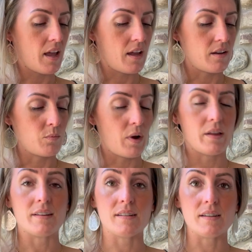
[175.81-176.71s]
and
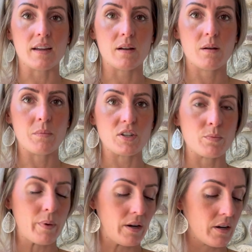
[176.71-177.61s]
probably stick
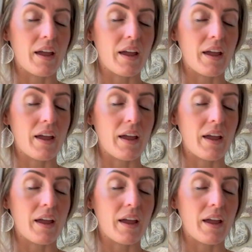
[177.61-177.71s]
much better.